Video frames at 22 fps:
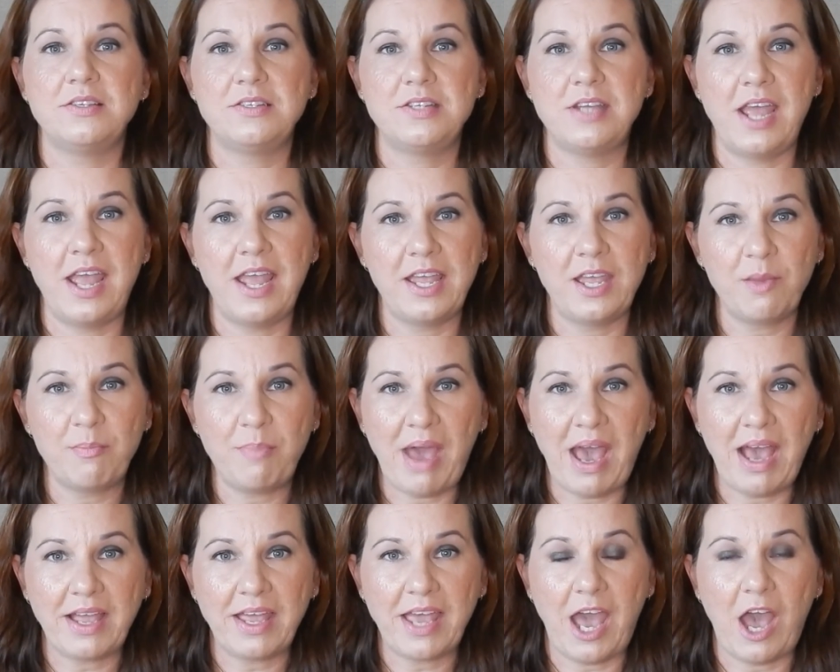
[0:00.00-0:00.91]
Take it
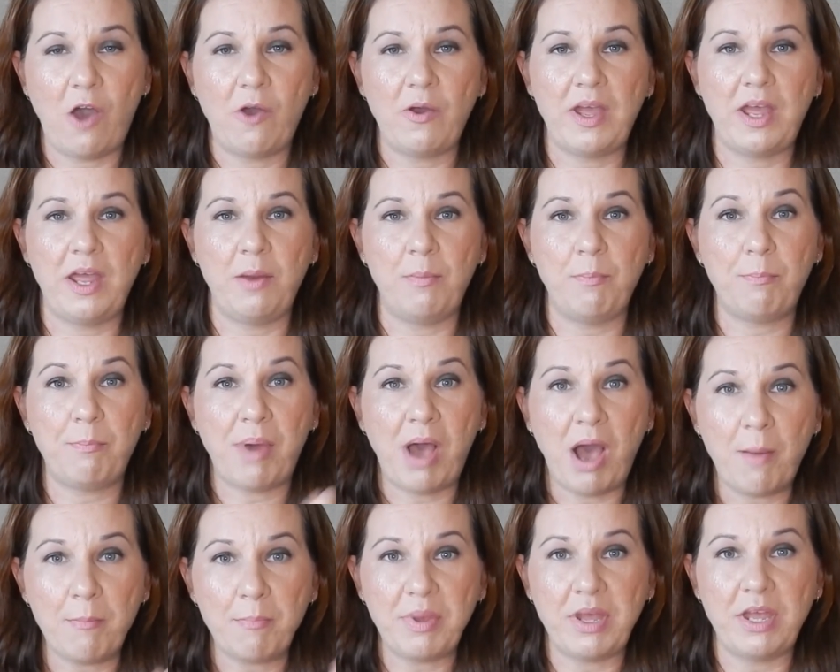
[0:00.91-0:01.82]
back out and
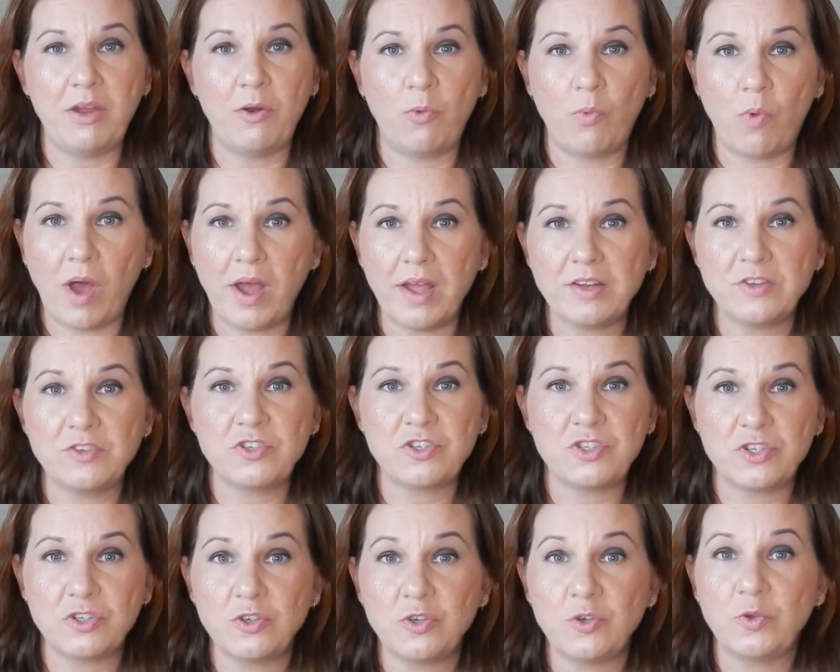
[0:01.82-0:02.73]
pump it one,
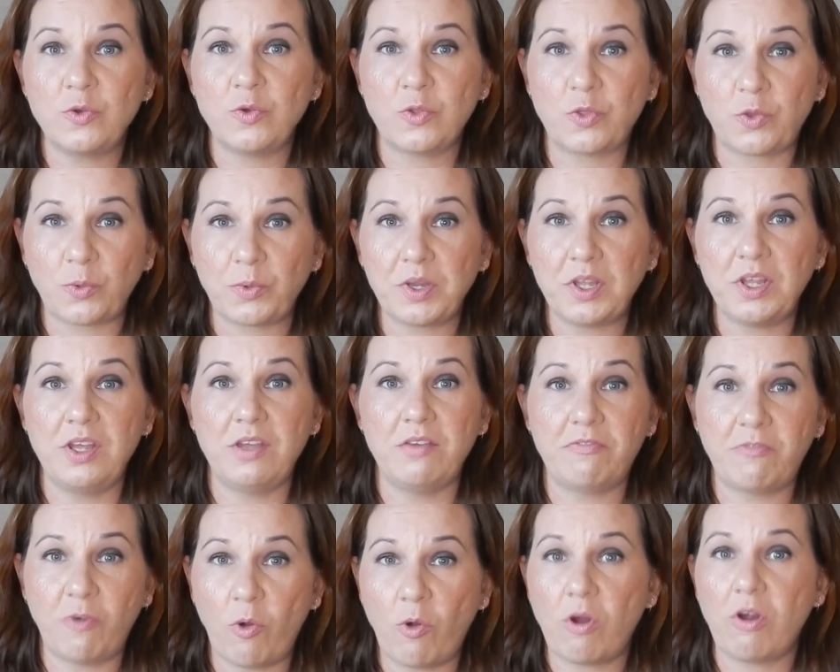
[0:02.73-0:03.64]
two,
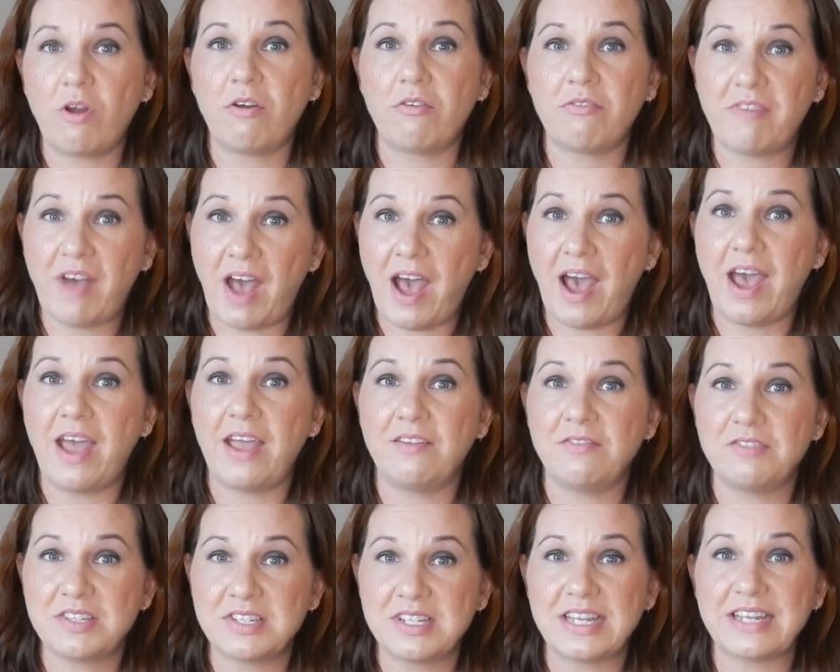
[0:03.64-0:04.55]
three, four,
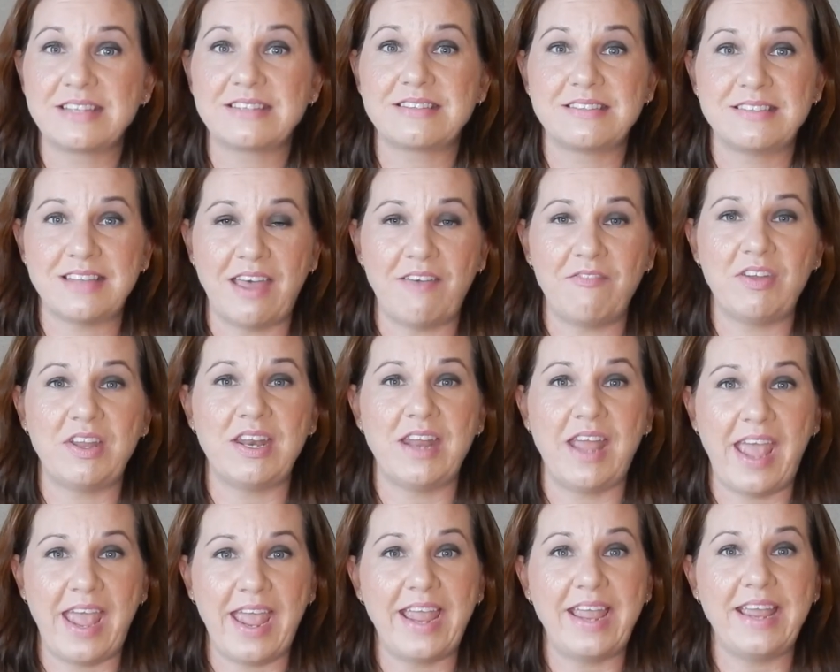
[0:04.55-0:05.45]
five, six,
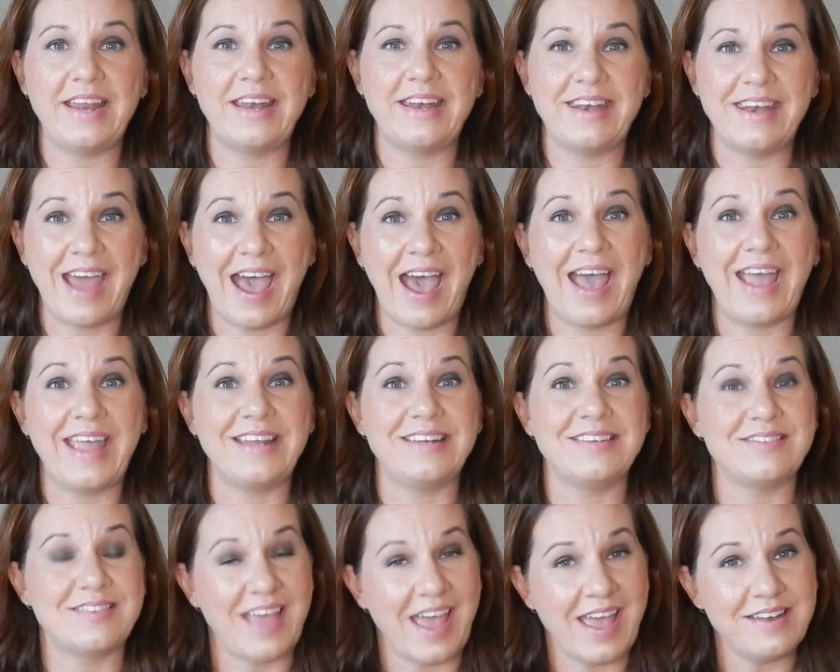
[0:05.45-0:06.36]
seven, eight,
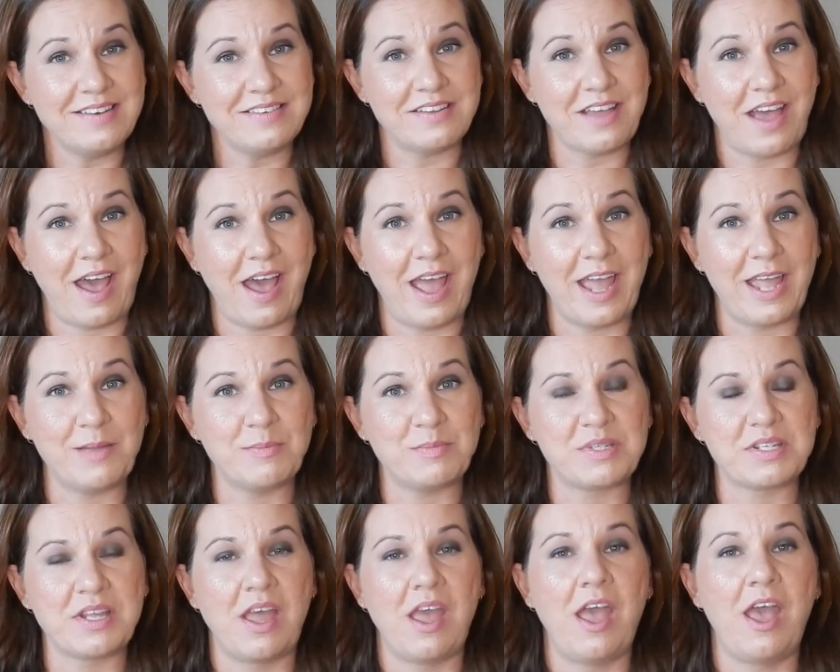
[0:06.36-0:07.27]
nine, ten
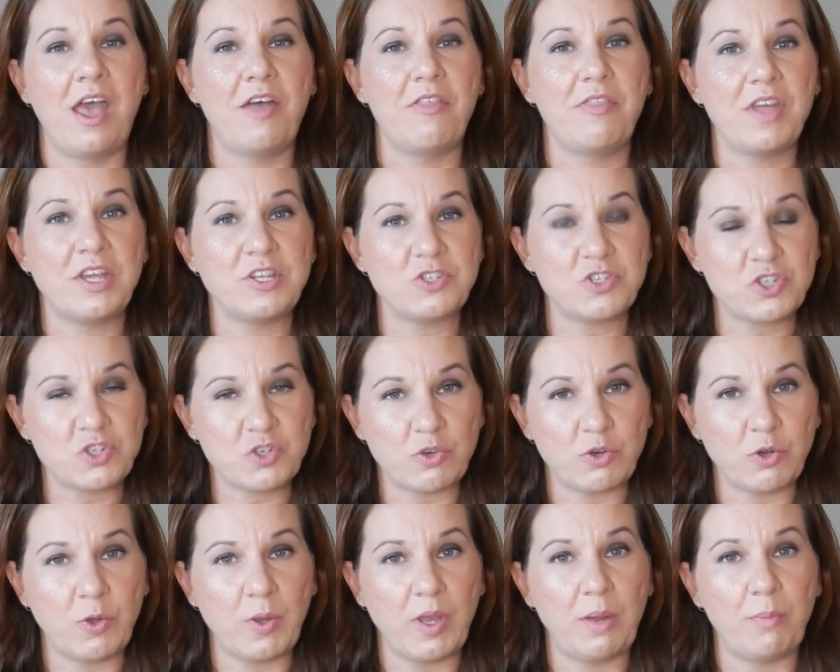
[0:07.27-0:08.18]
times. Then
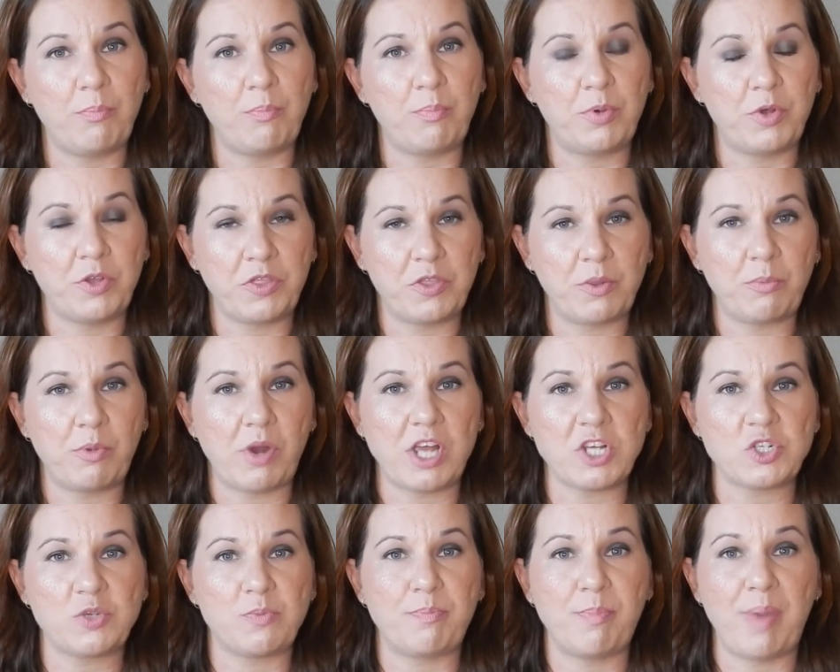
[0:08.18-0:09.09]
screw it, put the
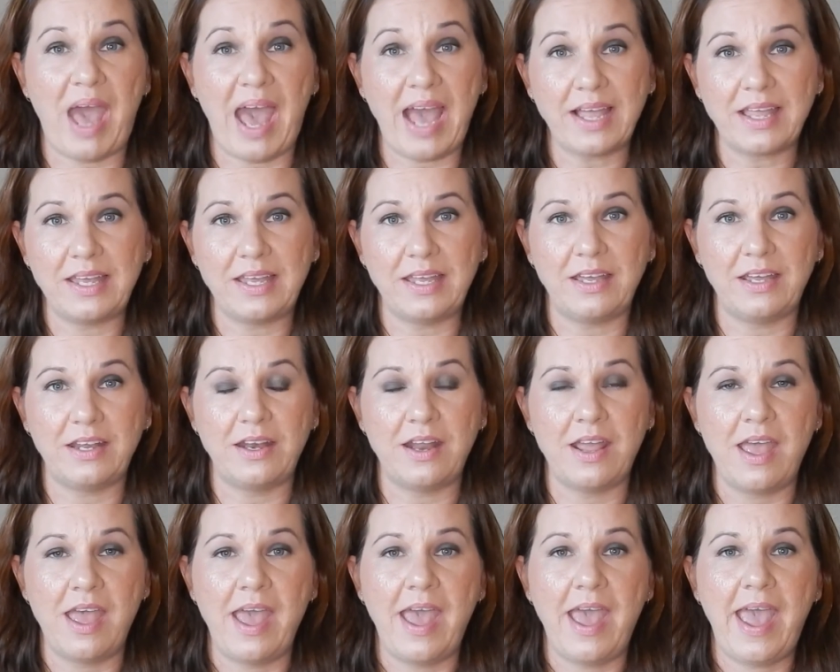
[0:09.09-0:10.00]
brush back
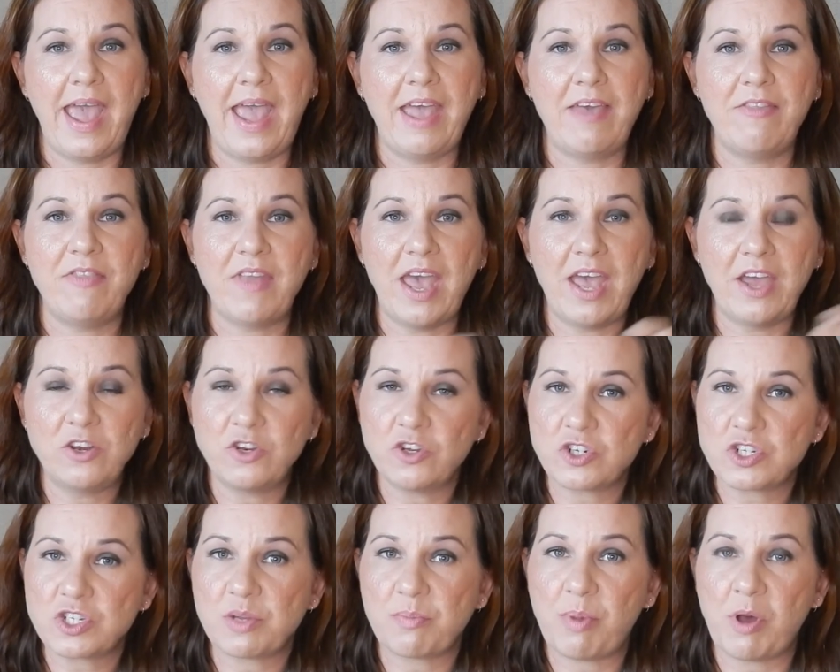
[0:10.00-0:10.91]
in, and then
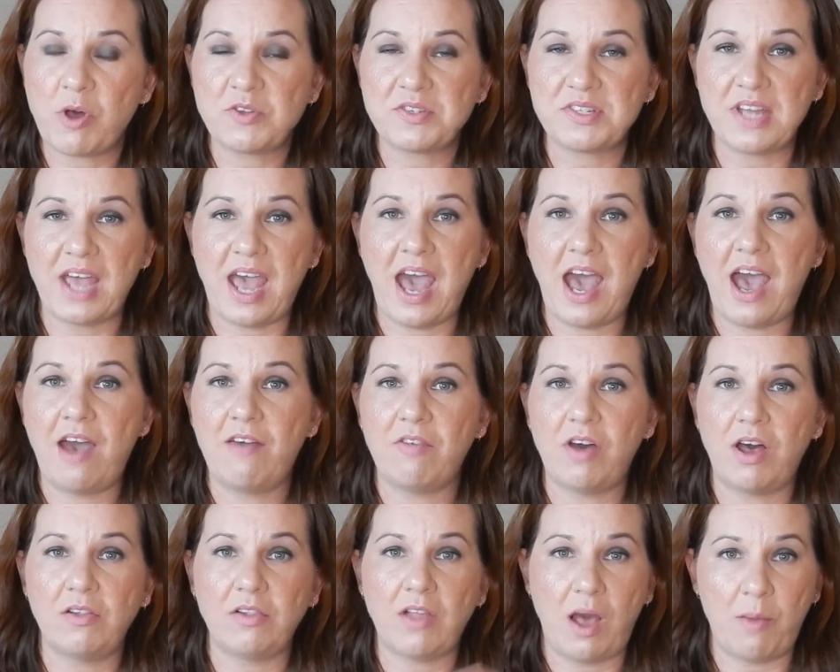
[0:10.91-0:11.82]
you're supposed to
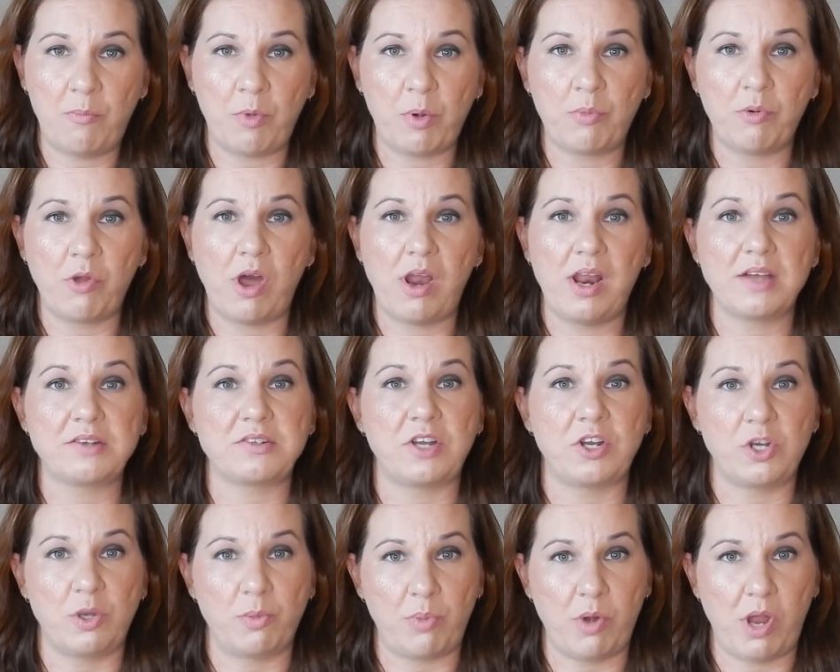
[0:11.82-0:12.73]
have a lot more product
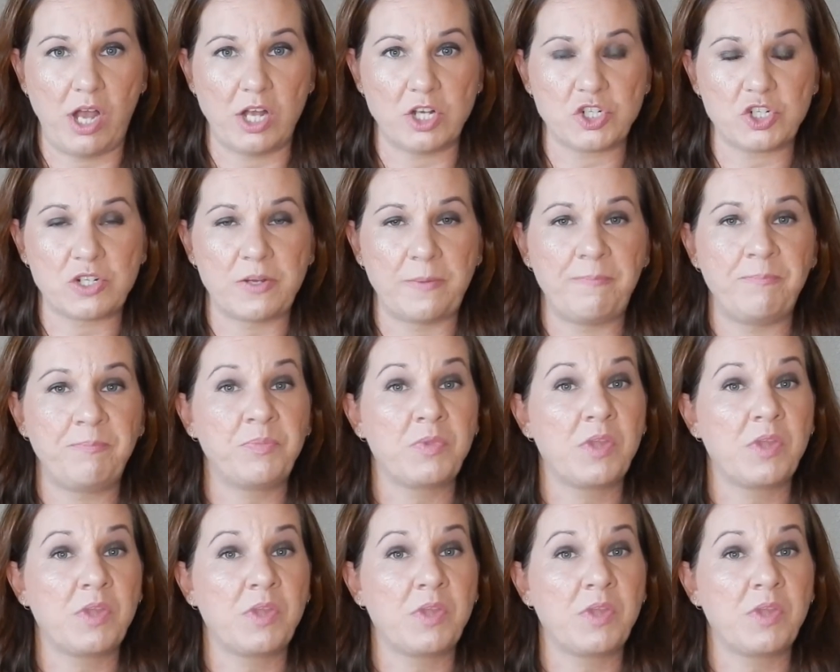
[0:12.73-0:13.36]
on your brush.